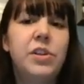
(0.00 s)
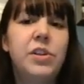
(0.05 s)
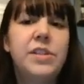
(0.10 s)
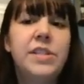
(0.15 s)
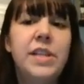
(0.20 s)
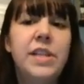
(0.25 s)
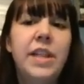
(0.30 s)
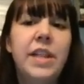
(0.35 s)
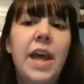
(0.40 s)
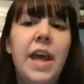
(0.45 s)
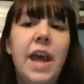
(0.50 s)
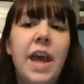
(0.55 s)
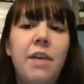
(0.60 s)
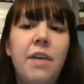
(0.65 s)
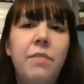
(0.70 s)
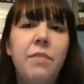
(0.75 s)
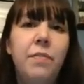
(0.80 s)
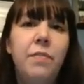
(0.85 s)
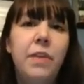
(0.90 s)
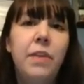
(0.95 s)
You see that
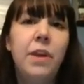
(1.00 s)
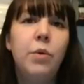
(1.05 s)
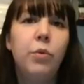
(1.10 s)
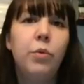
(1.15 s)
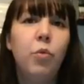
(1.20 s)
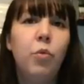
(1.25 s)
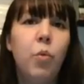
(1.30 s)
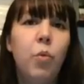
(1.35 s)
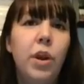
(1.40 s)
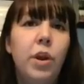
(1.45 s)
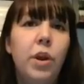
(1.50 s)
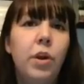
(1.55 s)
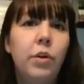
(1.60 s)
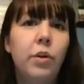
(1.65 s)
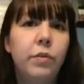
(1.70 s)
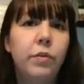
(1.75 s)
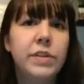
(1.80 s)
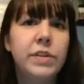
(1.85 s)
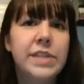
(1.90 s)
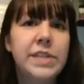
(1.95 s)
F equals 1
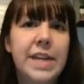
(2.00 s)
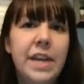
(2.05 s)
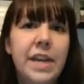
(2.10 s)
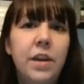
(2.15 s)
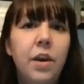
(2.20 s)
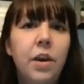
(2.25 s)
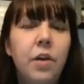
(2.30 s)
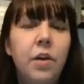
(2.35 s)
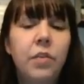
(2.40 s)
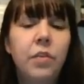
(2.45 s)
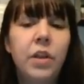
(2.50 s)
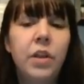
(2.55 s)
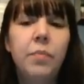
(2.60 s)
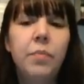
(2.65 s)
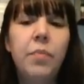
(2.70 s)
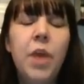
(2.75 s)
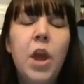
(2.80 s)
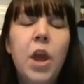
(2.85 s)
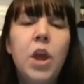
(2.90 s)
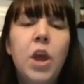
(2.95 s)
over T over
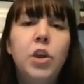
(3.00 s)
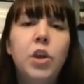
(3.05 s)
there.